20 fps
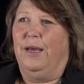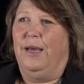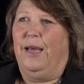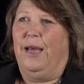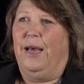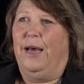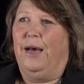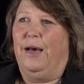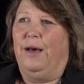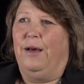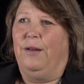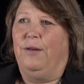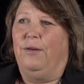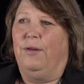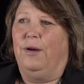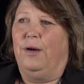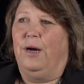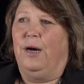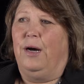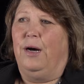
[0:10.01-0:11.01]
and
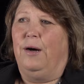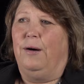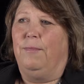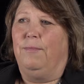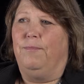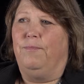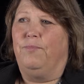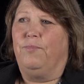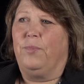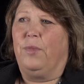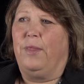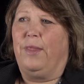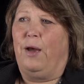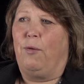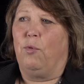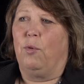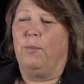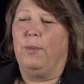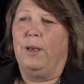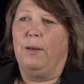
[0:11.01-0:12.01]
um,
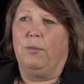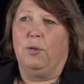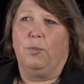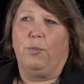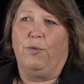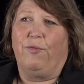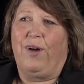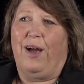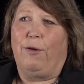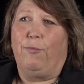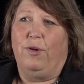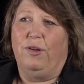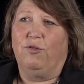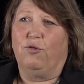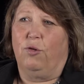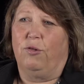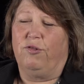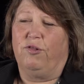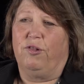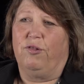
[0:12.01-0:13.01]
that will be able to provide
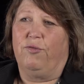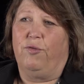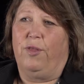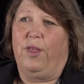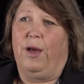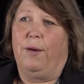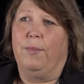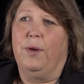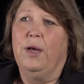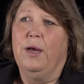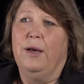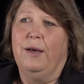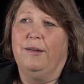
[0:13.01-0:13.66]
resources for them